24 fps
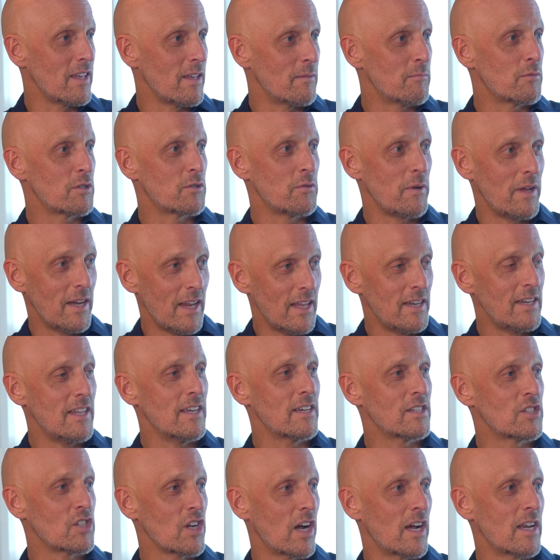in between India
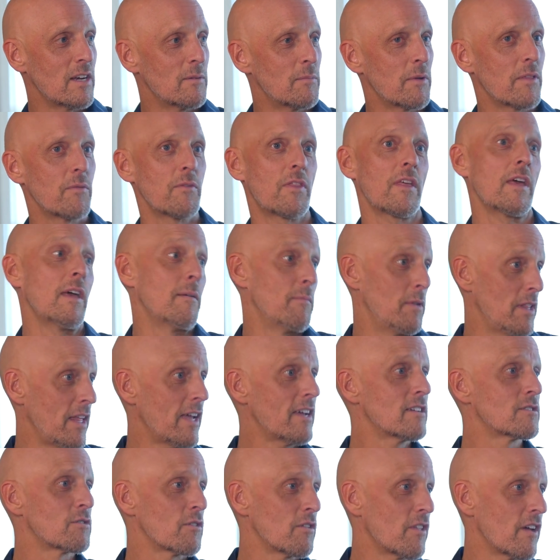and China, but the
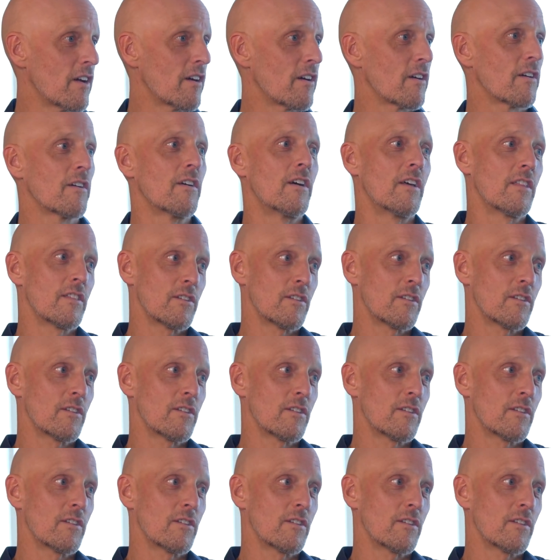Himalayas are there.